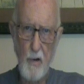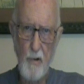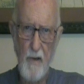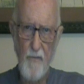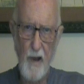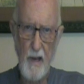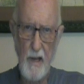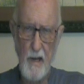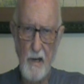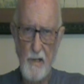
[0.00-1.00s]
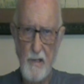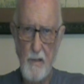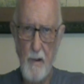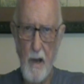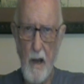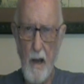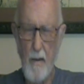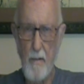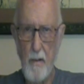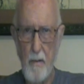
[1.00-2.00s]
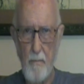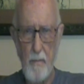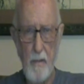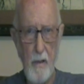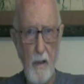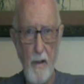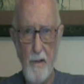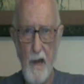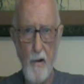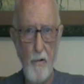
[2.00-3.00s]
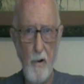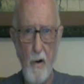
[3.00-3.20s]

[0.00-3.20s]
degree of friendliness that are